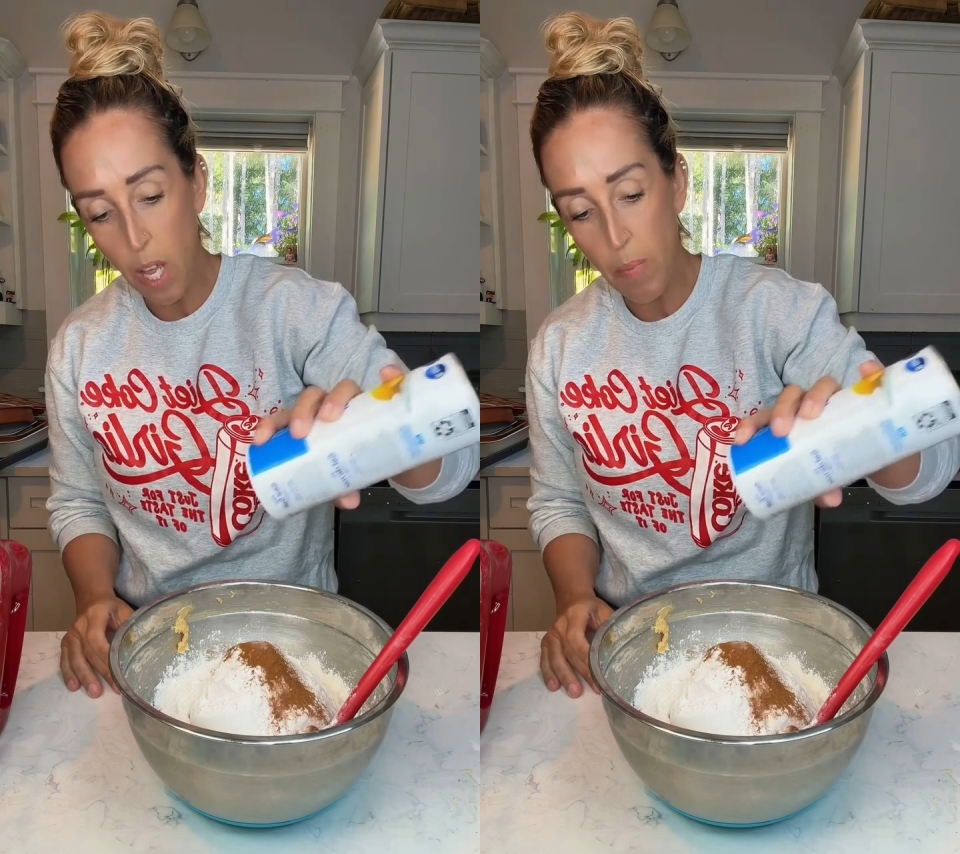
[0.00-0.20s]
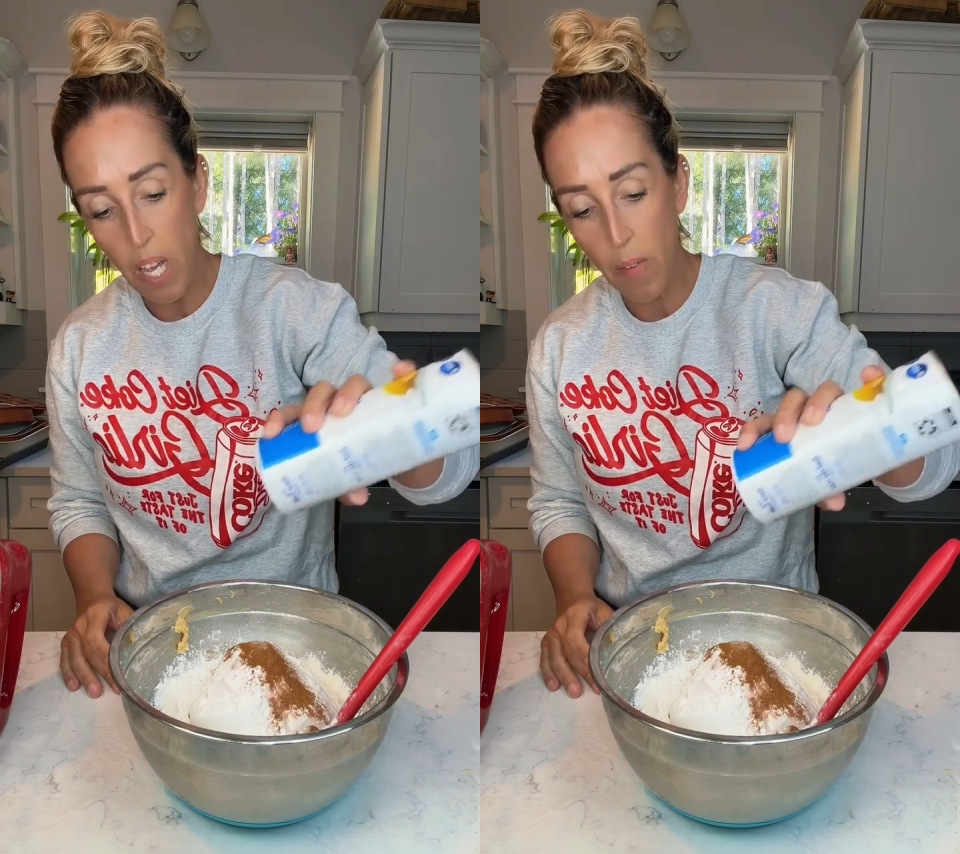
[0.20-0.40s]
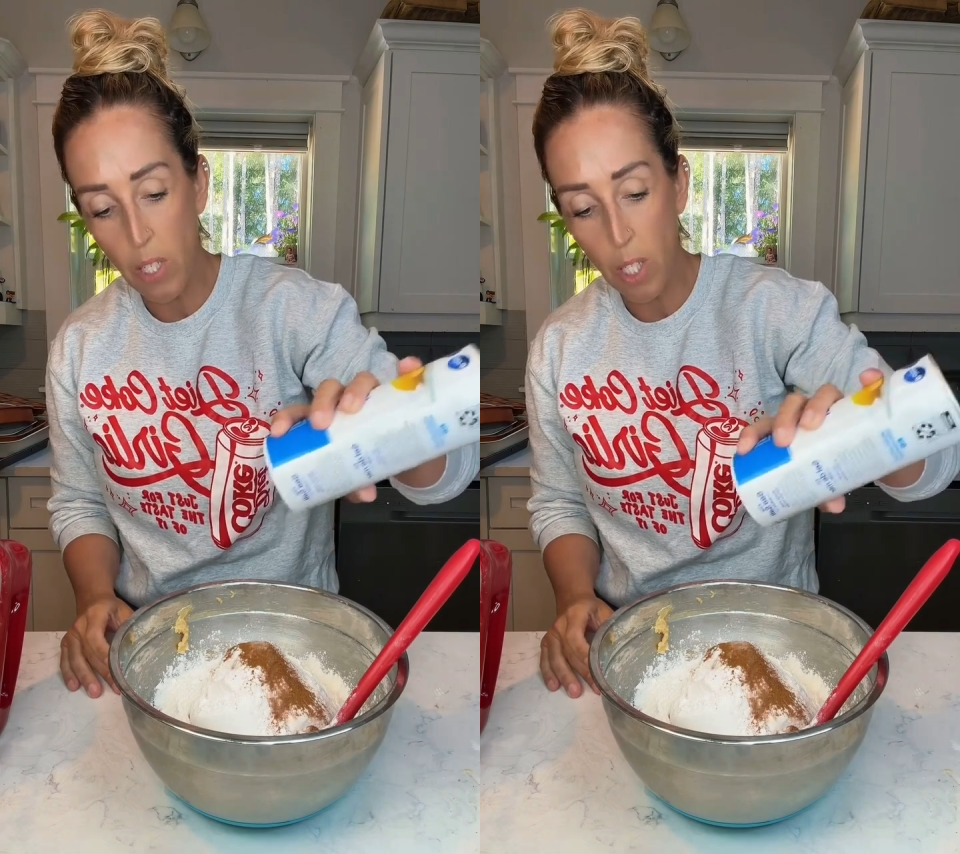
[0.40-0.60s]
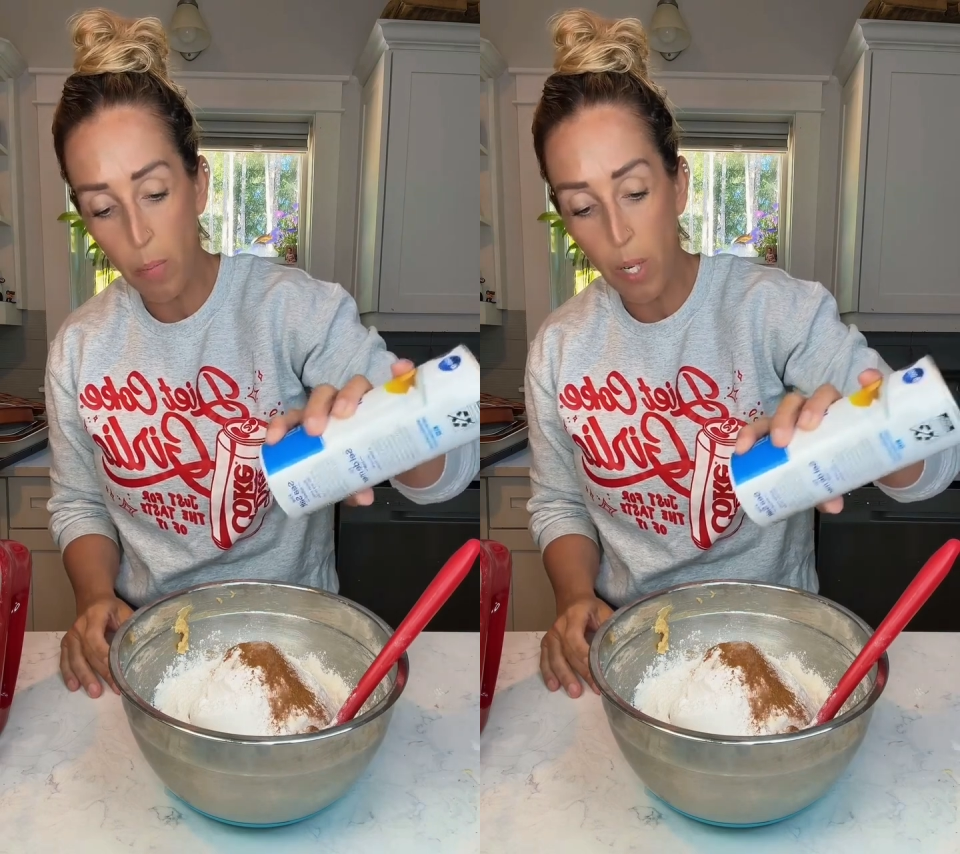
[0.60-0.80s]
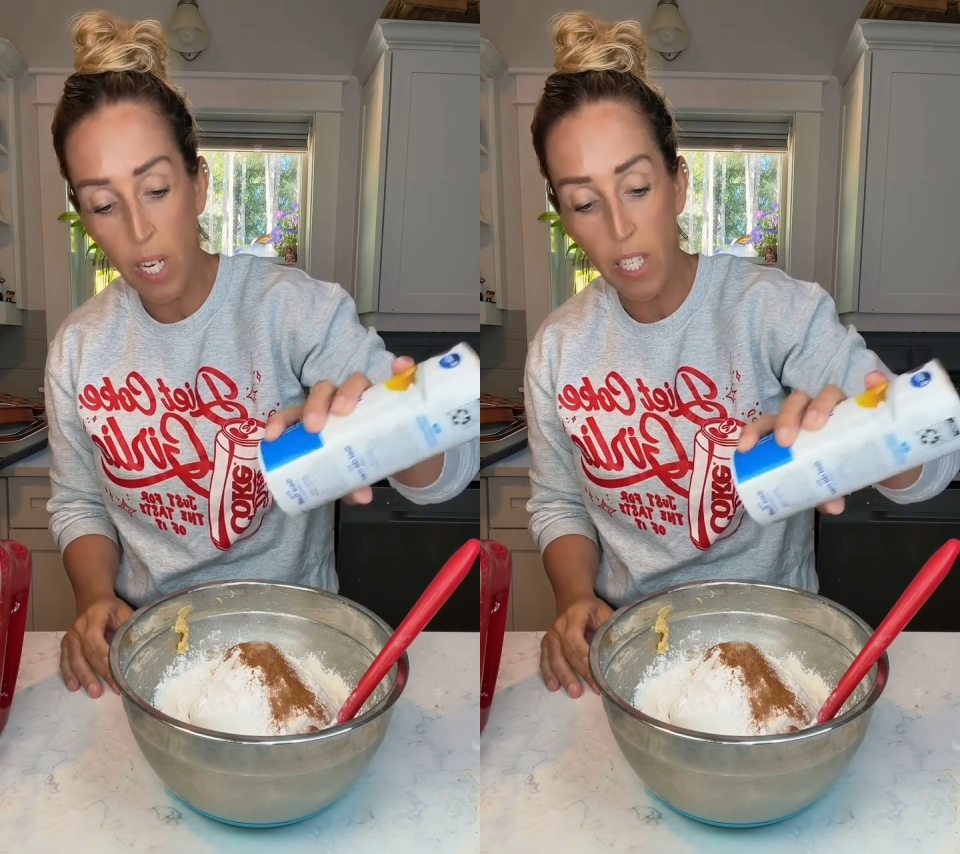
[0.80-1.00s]
and my oven
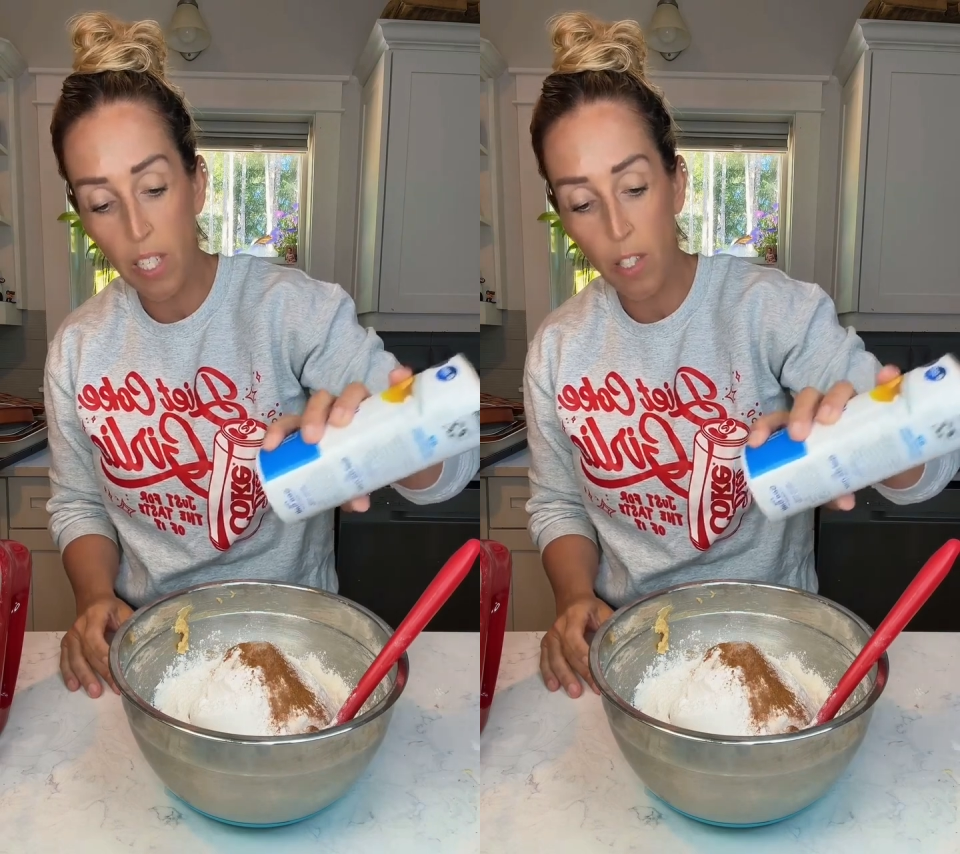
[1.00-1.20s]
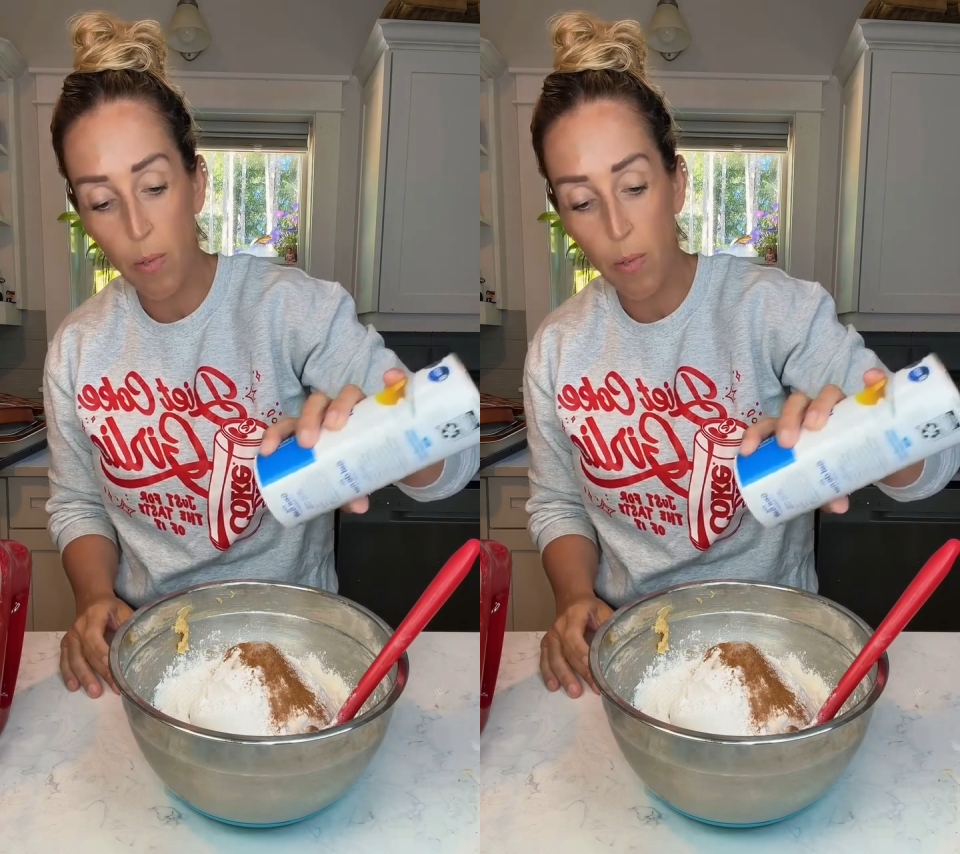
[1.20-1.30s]
is preheating